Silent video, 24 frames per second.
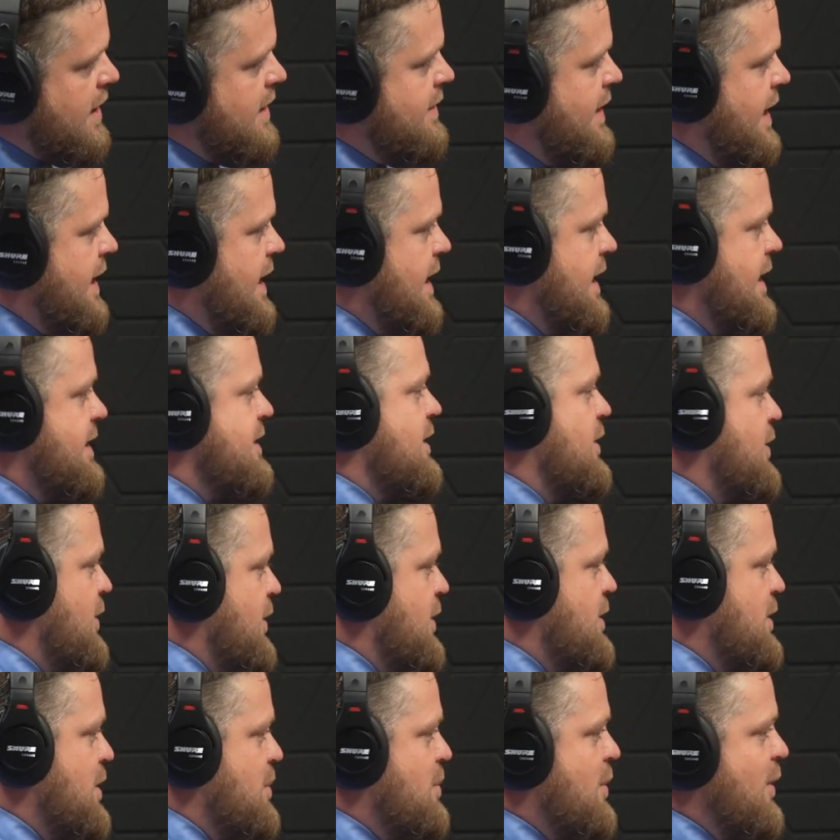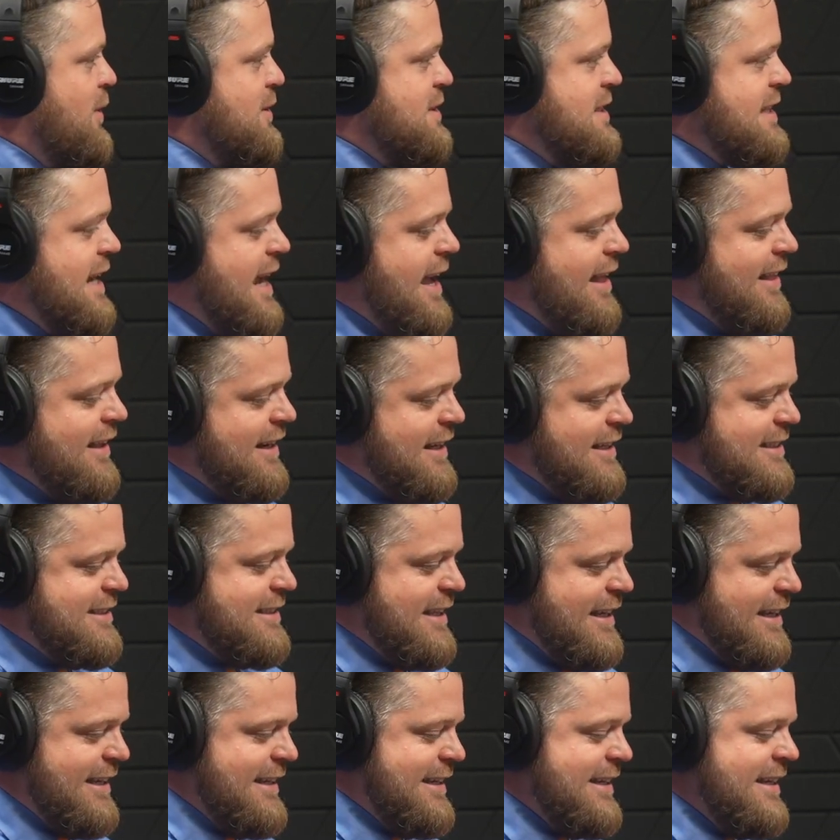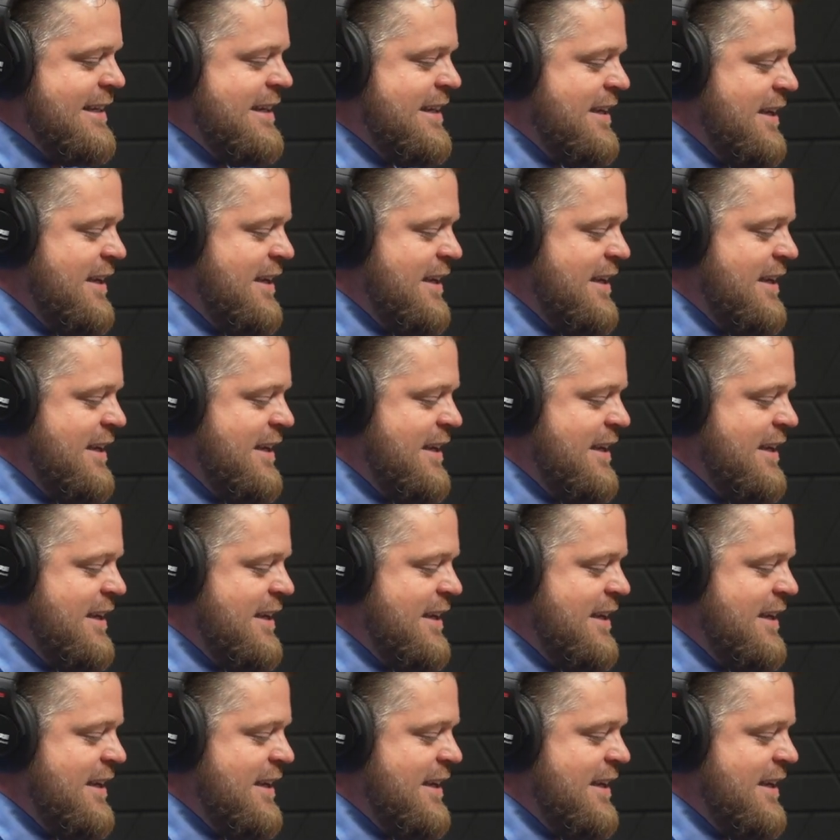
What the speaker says: and they can get to learn your personality, see you,